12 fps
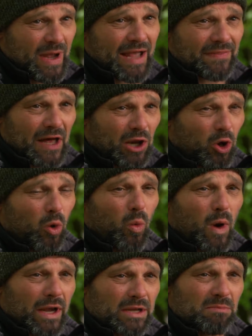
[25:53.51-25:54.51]
had that
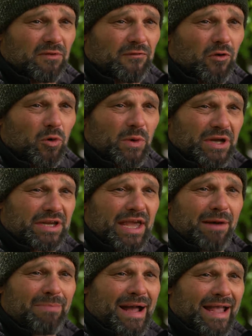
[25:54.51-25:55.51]
long wait before we could
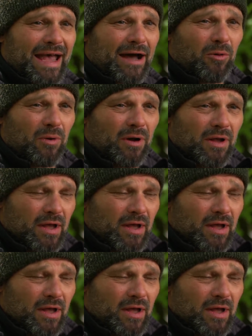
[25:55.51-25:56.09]
get back out